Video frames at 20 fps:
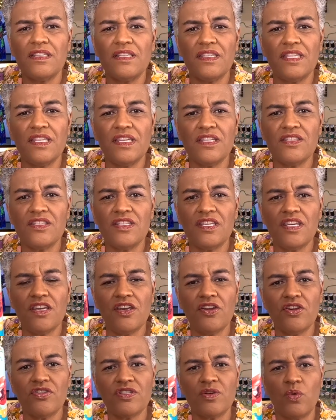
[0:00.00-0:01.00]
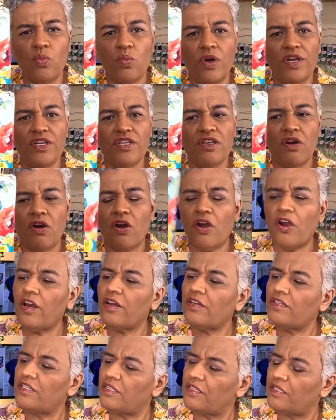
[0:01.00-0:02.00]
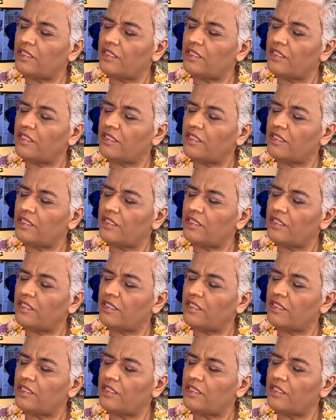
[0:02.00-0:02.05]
This here is a 1 yard.